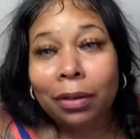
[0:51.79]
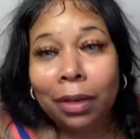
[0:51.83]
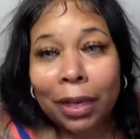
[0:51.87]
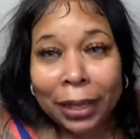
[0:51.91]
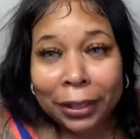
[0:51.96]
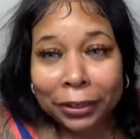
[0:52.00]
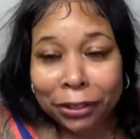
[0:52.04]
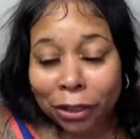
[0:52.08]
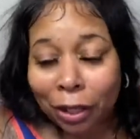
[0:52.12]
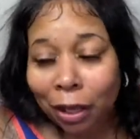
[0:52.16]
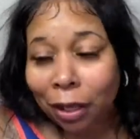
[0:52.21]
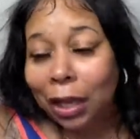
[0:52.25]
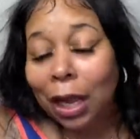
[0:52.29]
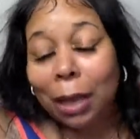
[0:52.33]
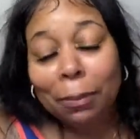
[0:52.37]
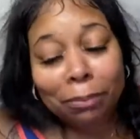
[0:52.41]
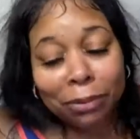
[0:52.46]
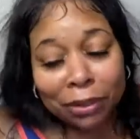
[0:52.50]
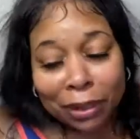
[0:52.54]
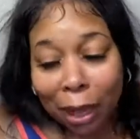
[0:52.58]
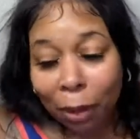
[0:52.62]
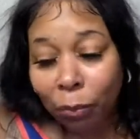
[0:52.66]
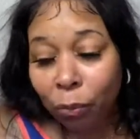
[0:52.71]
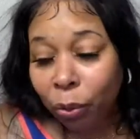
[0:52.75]
As I'm,
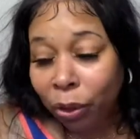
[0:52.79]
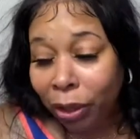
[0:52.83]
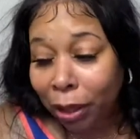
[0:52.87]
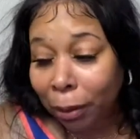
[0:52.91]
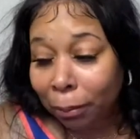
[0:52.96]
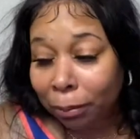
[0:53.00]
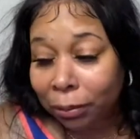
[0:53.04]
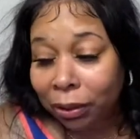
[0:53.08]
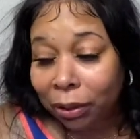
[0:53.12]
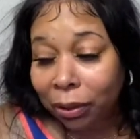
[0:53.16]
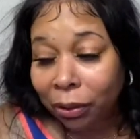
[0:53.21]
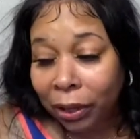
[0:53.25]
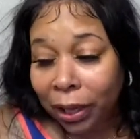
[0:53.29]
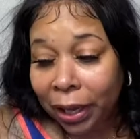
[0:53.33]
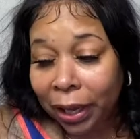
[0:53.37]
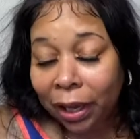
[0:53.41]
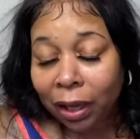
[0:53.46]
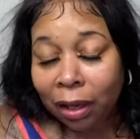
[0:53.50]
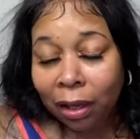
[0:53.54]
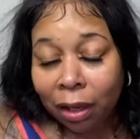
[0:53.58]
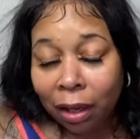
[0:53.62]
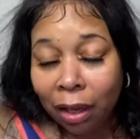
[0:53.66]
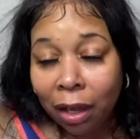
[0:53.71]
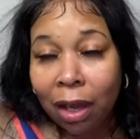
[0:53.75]
I'm whipped, okay?